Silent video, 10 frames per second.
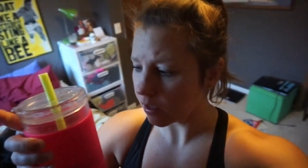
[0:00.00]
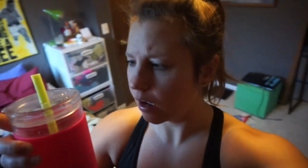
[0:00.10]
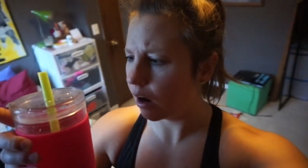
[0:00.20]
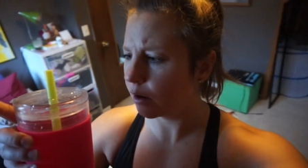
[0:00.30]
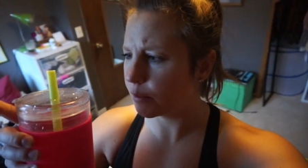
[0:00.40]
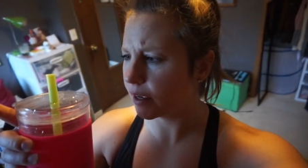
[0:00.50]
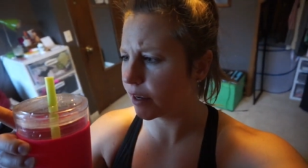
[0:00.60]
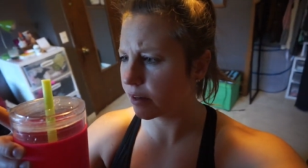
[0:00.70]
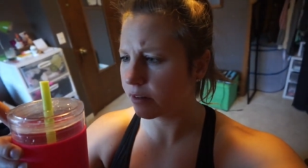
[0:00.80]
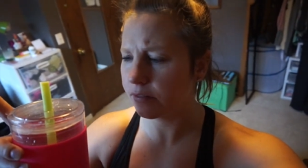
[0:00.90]
Um,
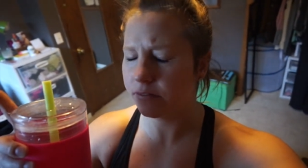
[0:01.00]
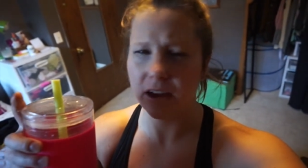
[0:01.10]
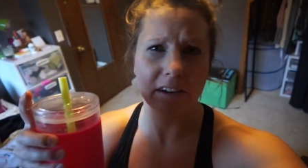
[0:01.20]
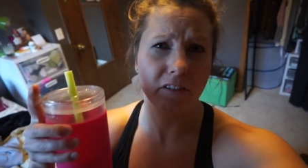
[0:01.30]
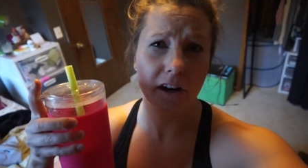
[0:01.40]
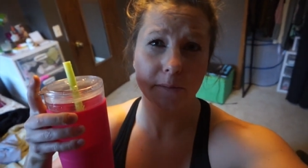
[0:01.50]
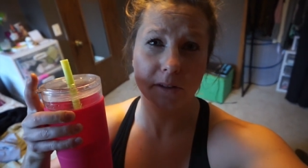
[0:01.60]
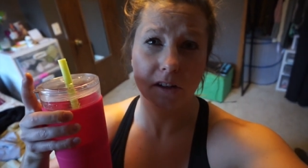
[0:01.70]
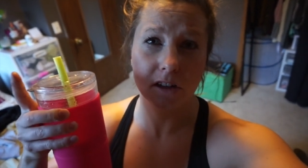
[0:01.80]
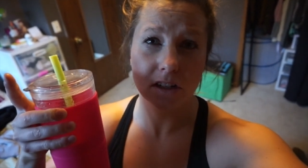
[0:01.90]
and five
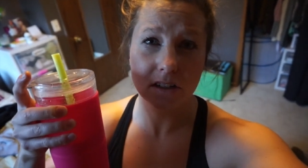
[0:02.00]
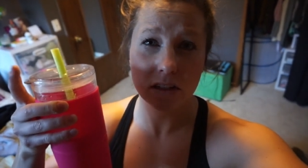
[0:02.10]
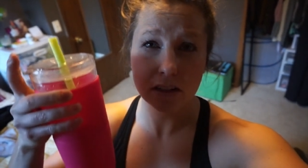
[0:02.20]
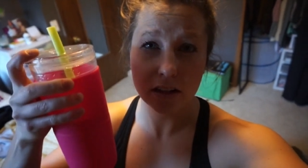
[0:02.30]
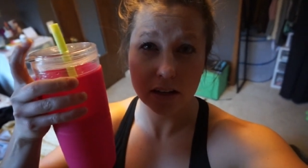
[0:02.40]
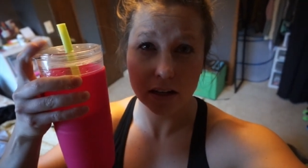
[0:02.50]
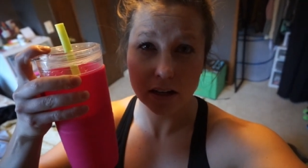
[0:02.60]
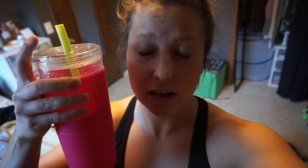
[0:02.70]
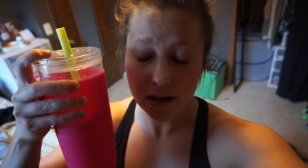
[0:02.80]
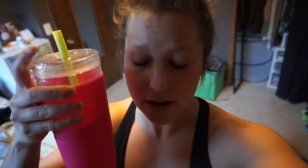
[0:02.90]
grams of creatine in
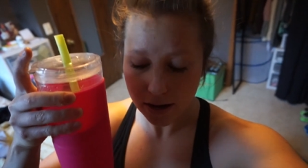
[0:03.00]
here.